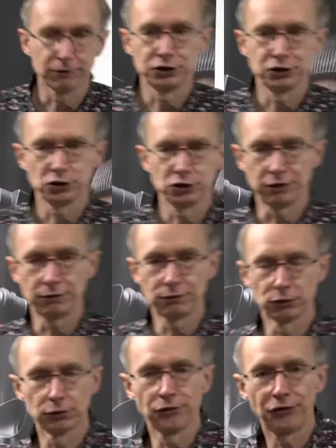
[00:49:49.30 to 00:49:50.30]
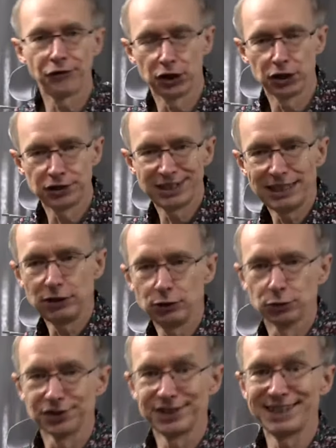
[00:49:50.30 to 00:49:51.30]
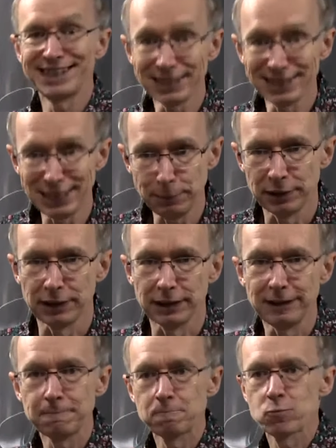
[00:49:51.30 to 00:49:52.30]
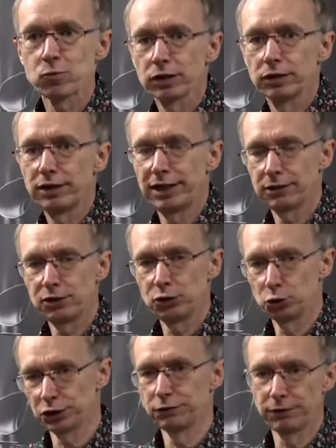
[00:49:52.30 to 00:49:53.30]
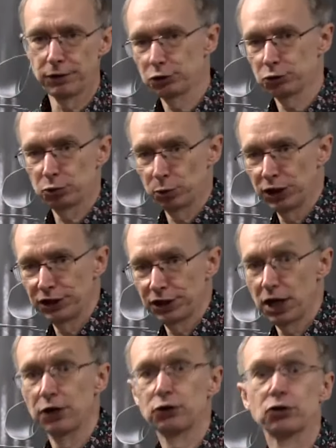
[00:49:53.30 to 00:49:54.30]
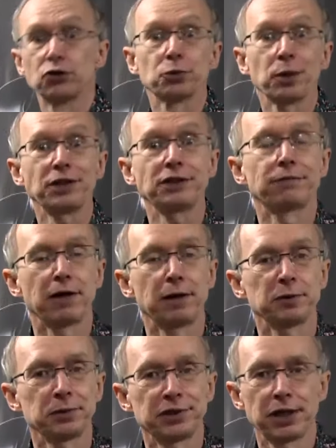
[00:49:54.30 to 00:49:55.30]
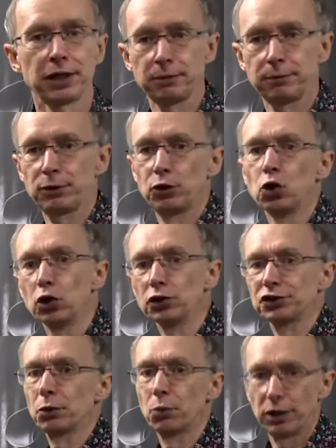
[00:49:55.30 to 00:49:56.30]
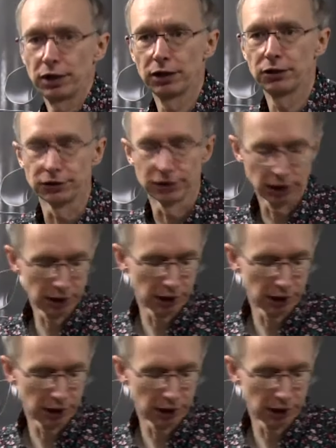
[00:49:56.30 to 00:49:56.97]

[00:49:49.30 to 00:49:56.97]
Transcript: was shooting 24, 30, or 60p, then the autofocus would work at 120 frames per second, but not 100.